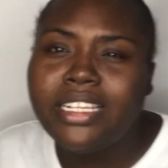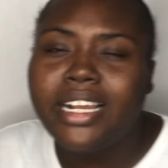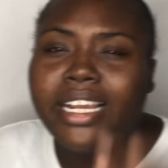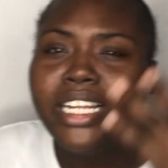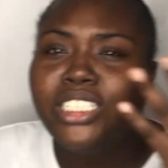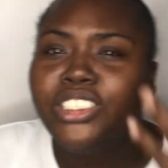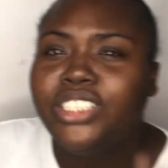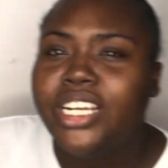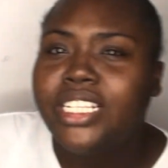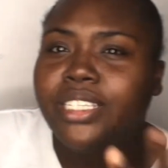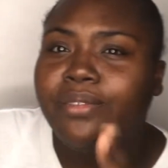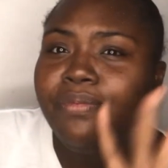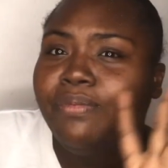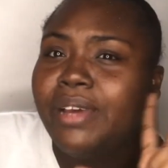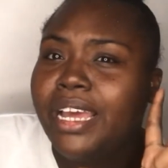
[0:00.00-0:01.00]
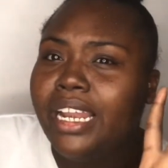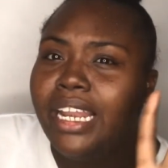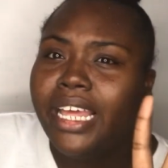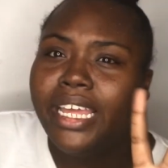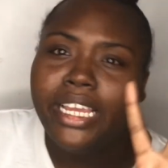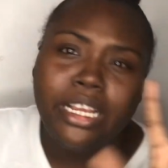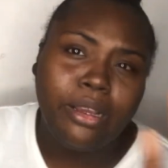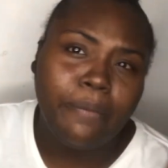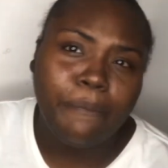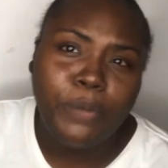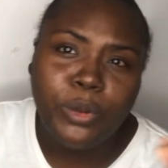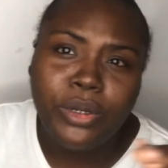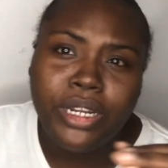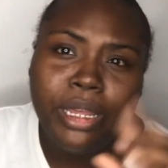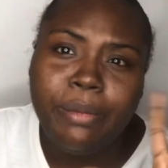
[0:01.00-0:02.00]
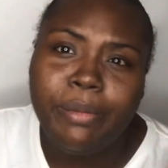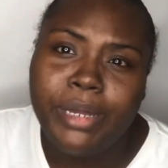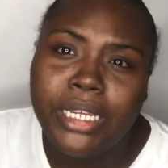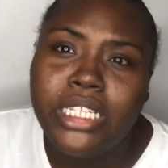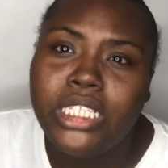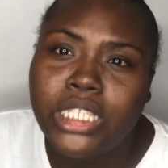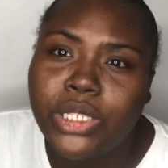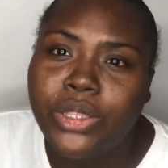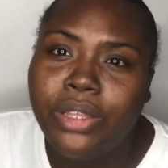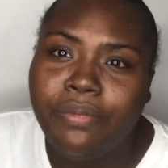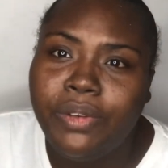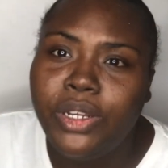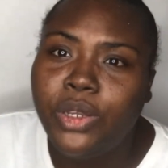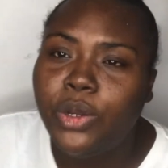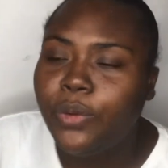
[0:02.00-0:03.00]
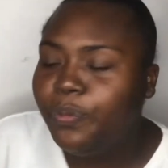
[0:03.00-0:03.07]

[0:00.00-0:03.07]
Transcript: I can try to find, like, put them into the video.